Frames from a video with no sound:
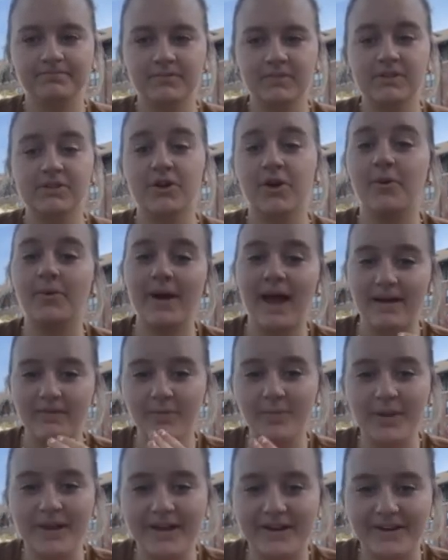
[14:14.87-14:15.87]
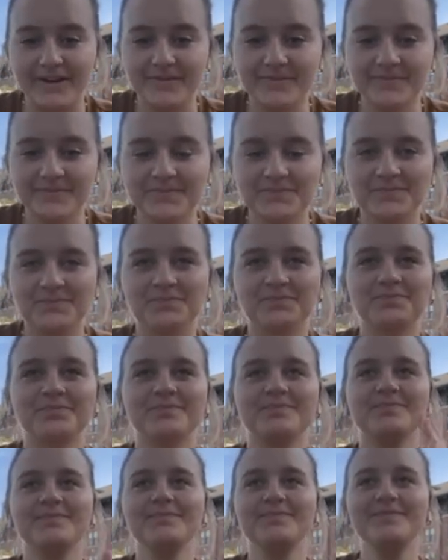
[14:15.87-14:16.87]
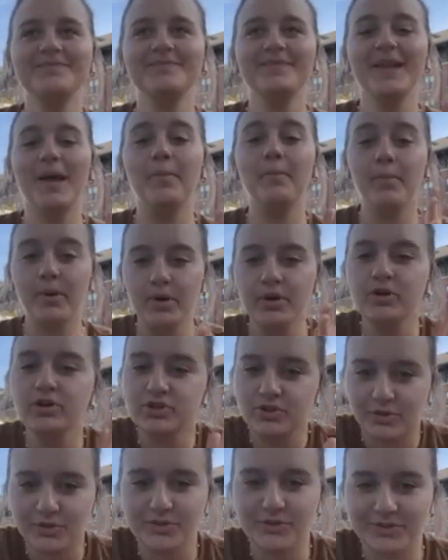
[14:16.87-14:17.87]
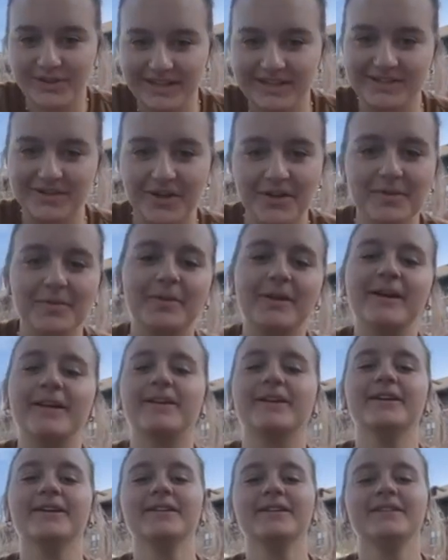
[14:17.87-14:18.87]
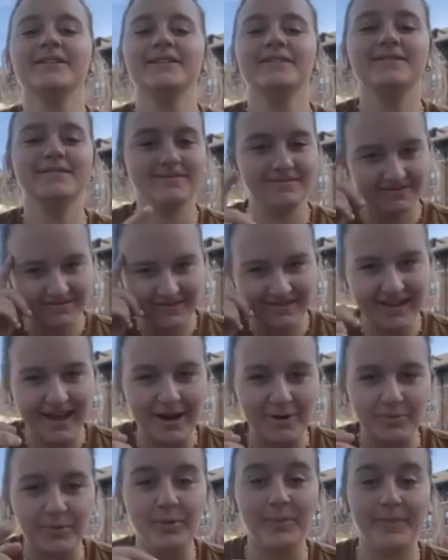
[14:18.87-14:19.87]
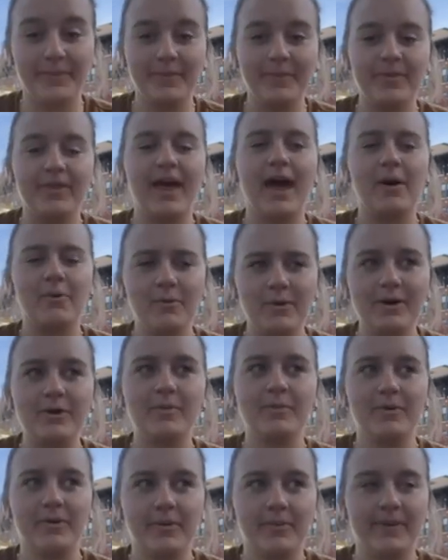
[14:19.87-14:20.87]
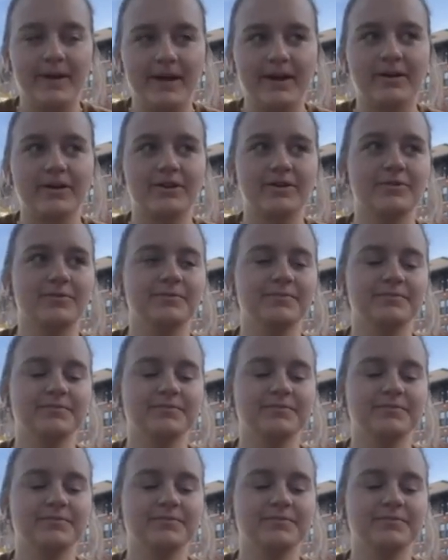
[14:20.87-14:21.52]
So have a planner, put your social things on the planner. That will prepare you.